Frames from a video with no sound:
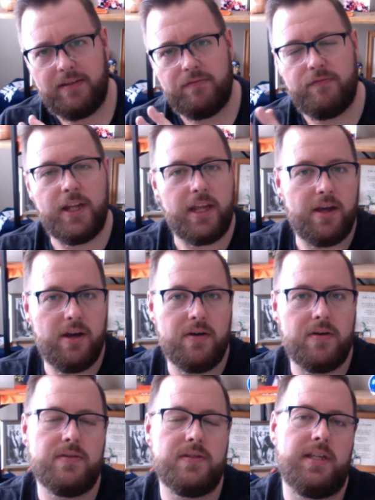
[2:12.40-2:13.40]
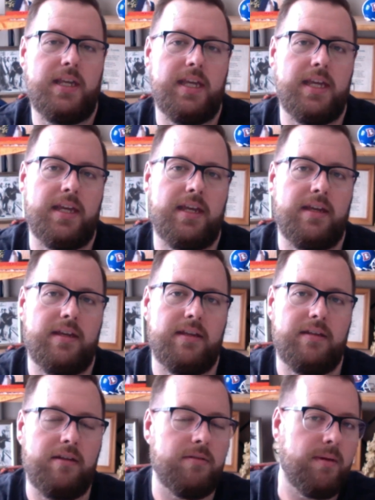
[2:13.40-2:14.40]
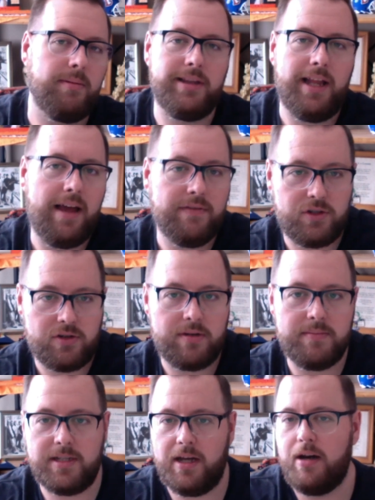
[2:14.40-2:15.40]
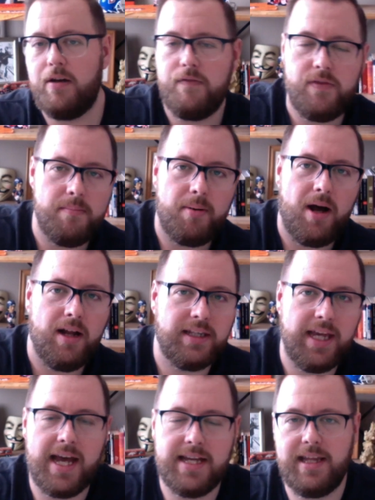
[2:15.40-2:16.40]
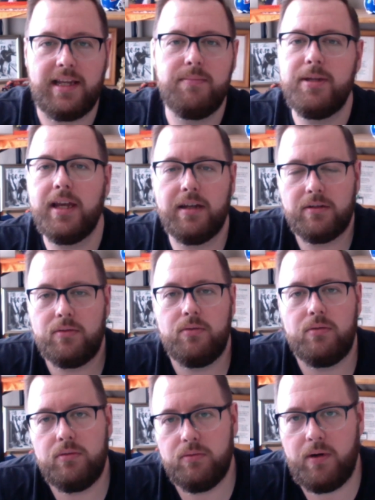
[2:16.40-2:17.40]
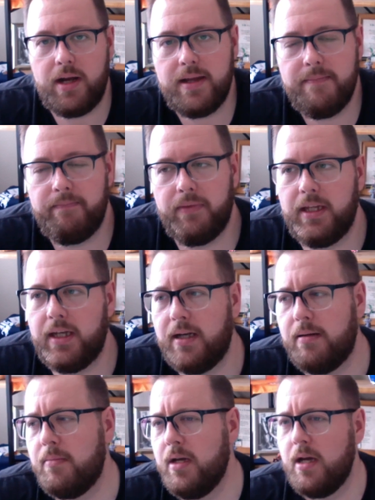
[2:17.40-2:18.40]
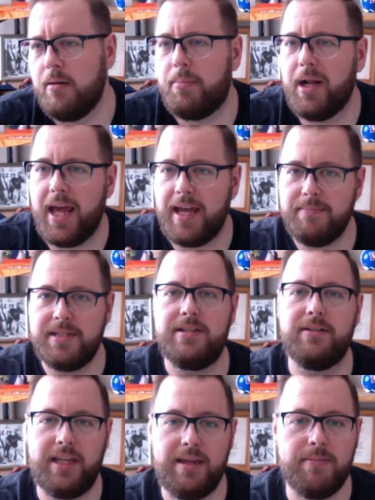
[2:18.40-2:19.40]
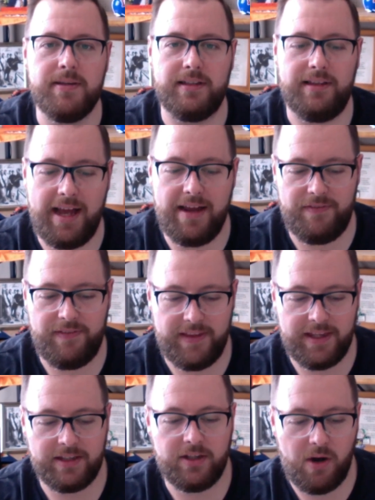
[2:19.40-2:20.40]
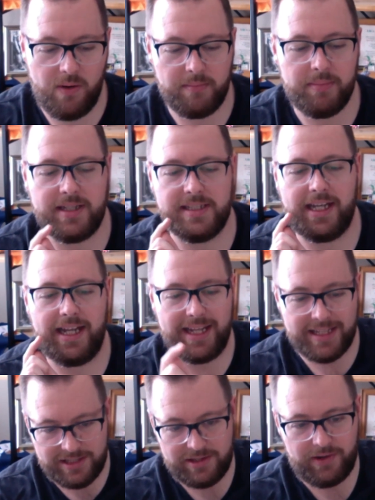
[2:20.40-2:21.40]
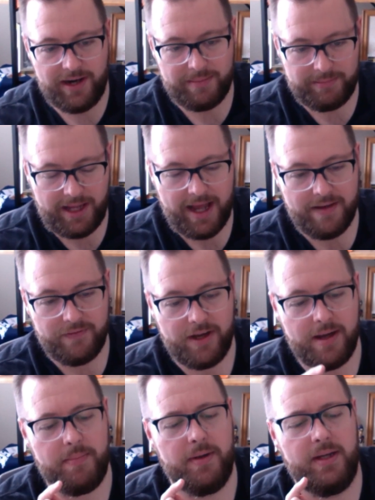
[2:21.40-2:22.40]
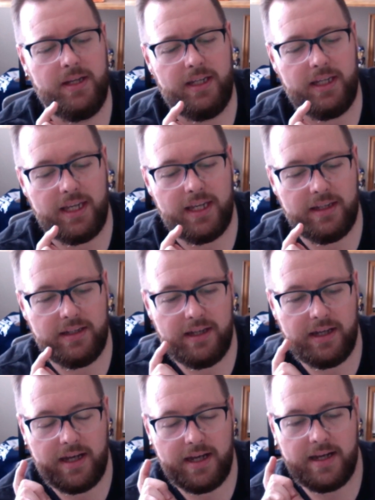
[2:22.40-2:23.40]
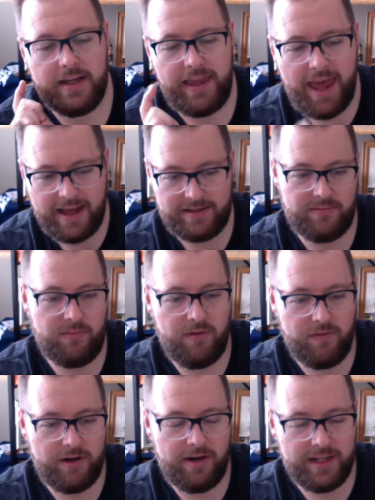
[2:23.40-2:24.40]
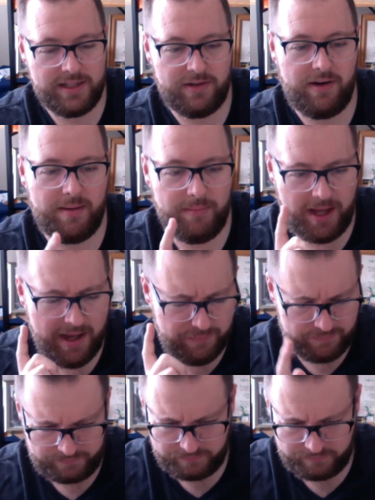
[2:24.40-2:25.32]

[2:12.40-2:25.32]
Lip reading: videos and maybe live streams of the podcast. That could be kind of cool, right? But I am still keeping the live thing going because I got Instagram Live up, and so we're over here on Instagram Live,